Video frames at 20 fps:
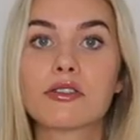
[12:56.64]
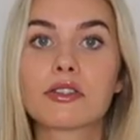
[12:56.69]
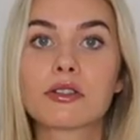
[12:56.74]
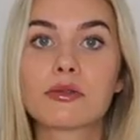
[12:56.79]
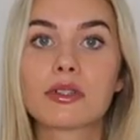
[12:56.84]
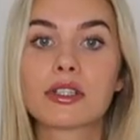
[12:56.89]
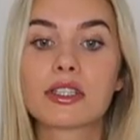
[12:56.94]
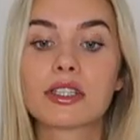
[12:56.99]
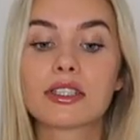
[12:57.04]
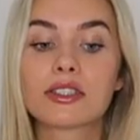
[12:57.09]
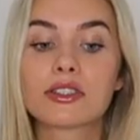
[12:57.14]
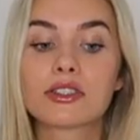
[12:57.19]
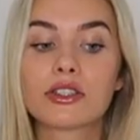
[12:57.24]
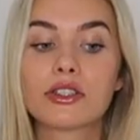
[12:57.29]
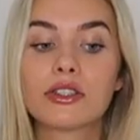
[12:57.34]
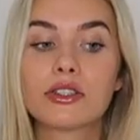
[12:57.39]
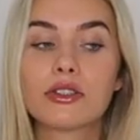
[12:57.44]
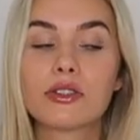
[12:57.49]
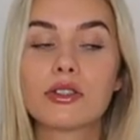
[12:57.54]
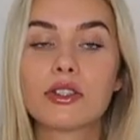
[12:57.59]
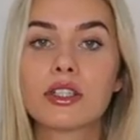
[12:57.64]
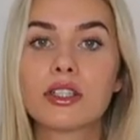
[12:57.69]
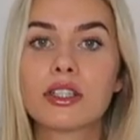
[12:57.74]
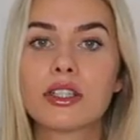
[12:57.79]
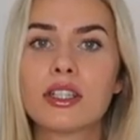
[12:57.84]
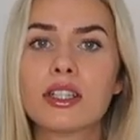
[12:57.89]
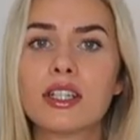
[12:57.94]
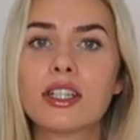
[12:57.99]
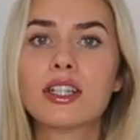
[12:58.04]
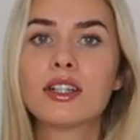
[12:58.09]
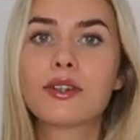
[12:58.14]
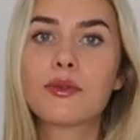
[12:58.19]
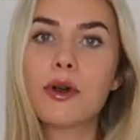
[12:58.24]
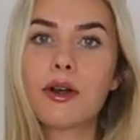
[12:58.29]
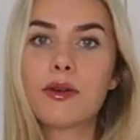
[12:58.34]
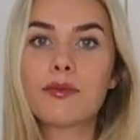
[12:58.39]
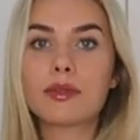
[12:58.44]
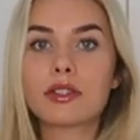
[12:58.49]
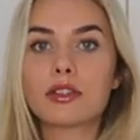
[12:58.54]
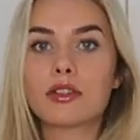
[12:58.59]
order one of these too.
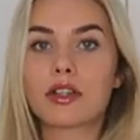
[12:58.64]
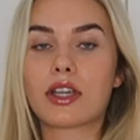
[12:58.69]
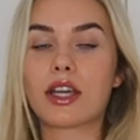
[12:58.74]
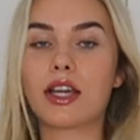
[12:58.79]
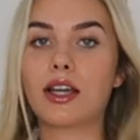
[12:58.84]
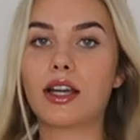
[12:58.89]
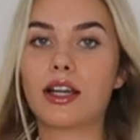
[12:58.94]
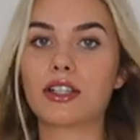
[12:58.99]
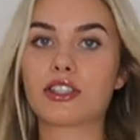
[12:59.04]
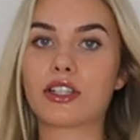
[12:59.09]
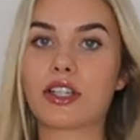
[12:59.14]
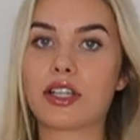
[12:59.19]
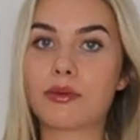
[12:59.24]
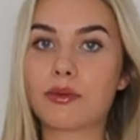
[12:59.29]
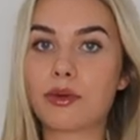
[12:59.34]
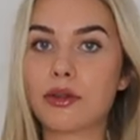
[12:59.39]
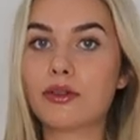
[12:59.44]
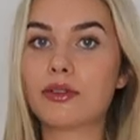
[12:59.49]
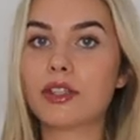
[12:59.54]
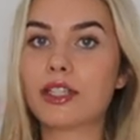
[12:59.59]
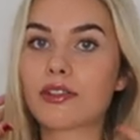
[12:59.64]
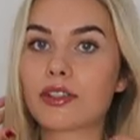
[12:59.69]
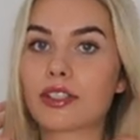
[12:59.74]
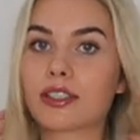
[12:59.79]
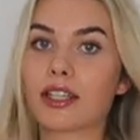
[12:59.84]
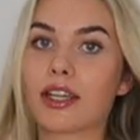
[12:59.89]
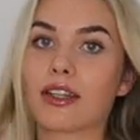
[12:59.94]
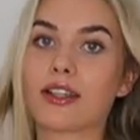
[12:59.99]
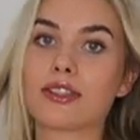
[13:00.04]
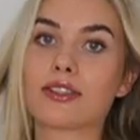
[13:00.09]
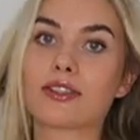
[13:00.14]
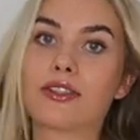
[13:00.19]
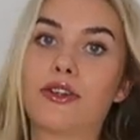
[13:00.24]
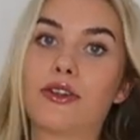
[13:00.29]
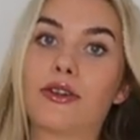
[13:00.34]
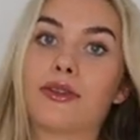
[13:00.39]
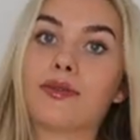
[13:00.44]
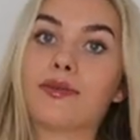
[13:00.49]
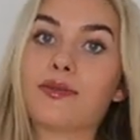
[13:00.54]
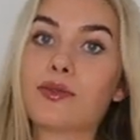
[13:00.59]
Well, it's okay, actually. We're all living together,
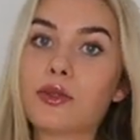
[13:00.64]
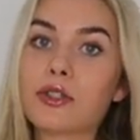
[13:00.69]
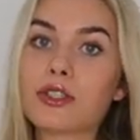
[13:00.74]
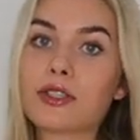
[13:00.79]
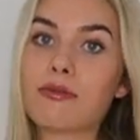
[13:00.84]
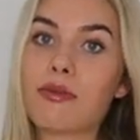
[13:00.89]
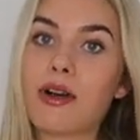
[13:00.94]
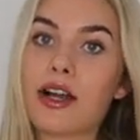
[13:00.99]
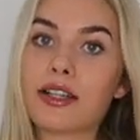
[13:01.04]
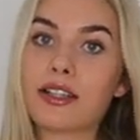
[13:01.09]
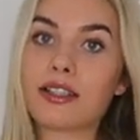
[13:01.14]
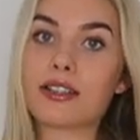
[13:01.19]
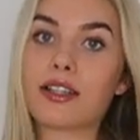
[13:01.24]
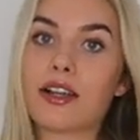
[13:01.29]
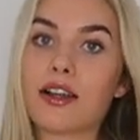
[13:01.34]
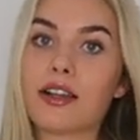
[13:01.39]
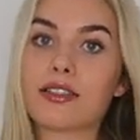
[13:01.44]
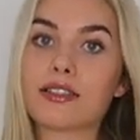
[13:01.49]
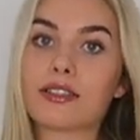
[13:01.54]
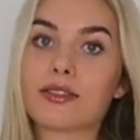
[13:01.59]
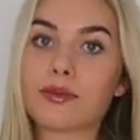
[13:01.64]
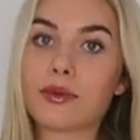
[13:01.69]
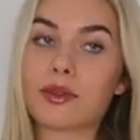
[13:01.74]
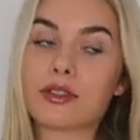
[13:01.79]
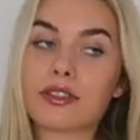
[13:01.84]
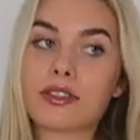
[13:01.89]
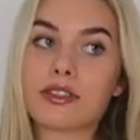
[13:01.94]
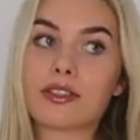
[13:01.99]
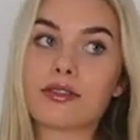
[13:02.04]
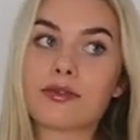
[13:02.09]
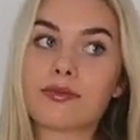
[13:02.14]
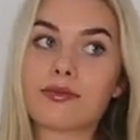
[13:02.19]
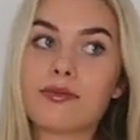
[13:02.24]
so what's mine is hers. What's